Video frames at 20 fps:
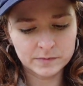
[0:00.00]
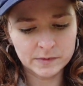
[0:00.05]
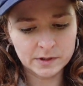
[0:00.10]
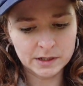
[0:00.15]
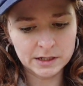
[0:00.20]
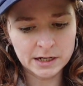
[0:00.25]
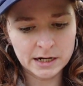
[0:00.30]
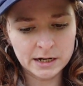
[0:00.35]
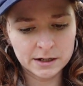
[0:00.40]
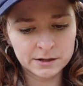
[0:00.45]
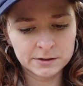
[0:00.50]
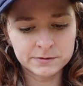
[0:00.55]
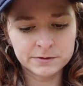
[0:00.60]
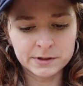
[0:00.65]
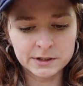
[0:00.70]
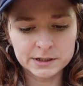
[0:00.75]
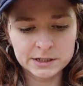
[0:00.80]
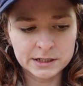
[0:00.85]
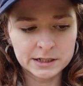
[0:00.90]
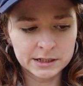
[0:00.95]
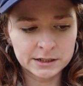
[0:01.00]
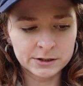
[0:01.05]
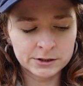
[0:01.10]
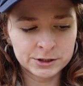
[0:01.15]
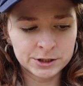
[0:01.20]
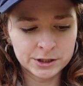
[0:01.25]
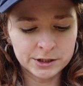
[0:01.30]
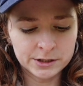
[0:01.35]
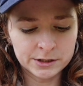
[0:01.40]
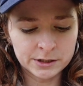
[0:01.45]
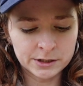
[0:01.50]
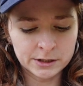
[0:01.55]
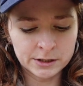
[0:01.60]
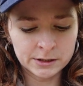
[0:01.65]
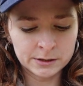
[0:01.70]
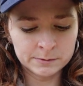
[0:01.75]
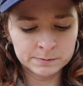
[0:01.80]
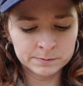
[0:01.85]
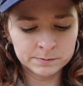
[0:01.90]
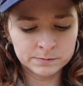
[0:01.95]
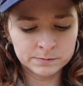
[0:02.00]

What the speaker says: yeah, conflicted energy here.